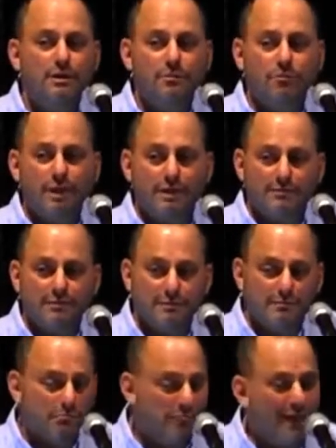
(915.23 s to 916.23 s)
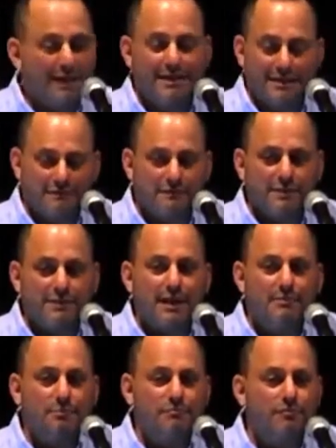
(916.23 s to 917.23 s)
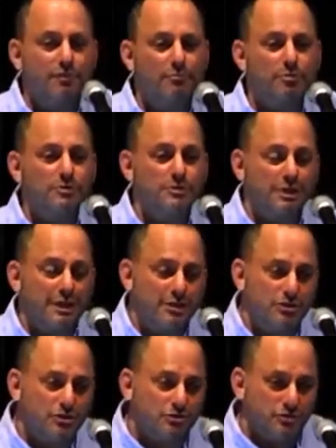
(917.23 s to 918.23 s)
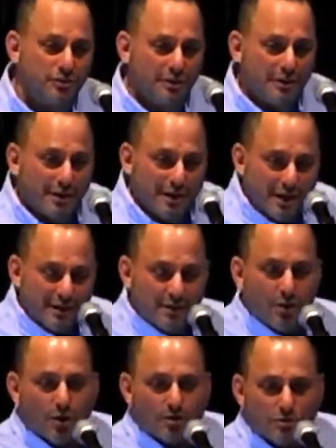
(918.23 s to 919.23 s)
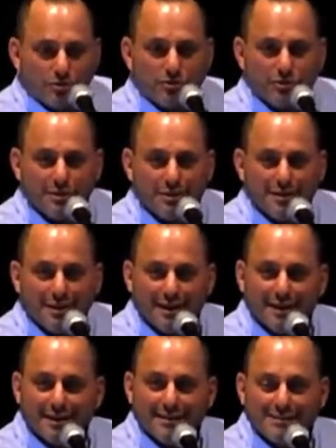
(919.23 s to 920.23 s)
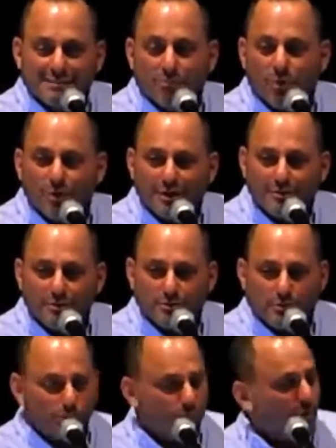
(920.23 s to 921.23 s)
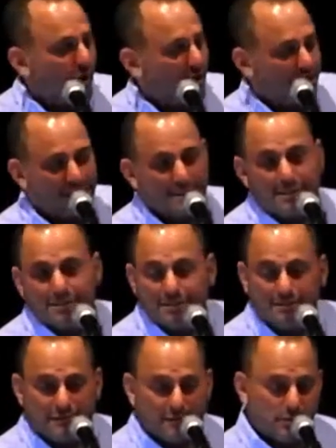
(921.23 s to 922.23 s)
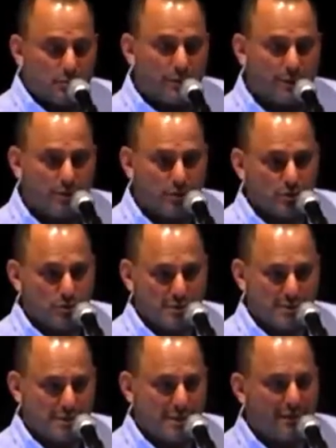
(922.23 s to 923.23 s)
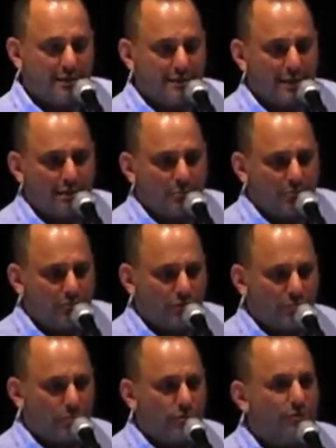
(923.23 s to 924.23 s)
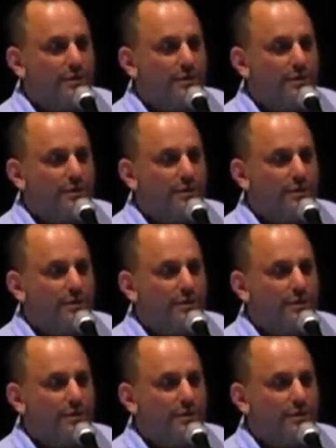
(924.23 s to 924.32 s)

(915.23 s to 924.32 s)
with many different type of robots. It got smaller to 2, and this is the first one that uses single type of robot.